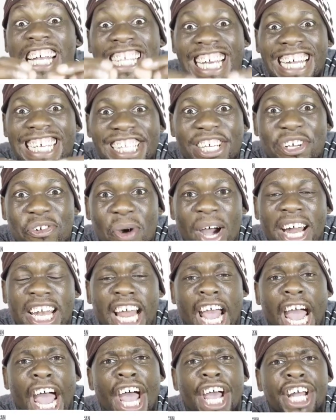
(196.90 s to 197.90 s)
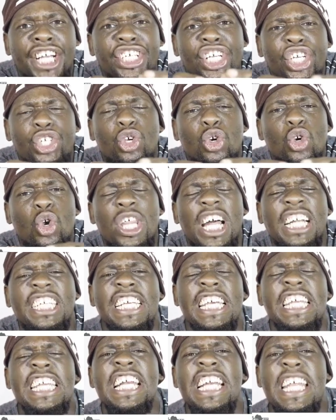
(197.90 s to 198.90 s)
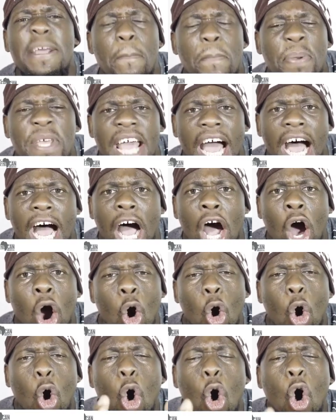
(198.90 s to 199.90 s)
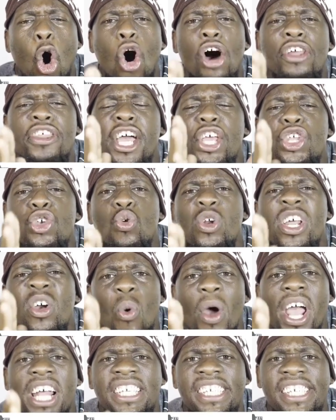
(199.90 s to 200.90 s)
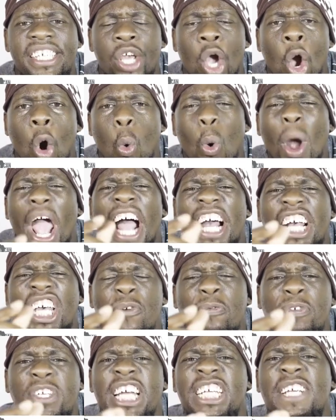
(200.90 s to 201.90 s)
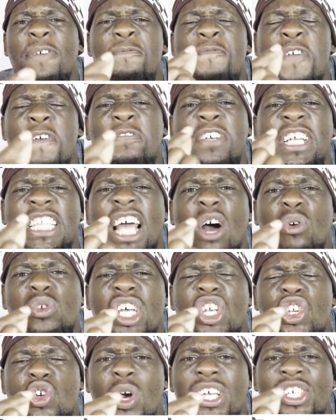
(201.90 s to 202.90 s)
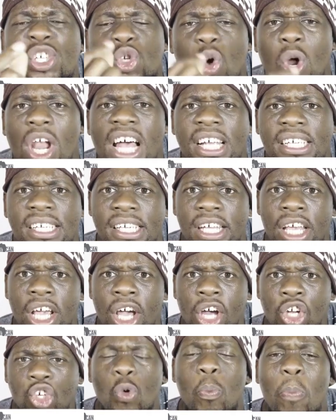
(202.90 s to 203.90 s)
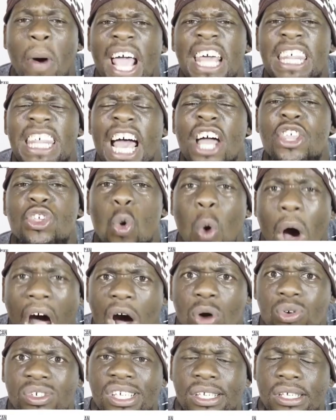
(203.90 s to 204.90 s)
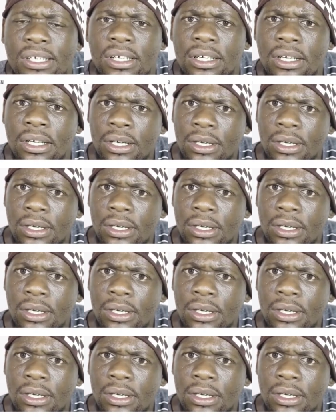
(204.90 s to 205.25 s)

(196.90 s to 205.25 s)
interesting one. Did you know that in Libya, all the newlyweds were gifted $50,000 to buy their new house?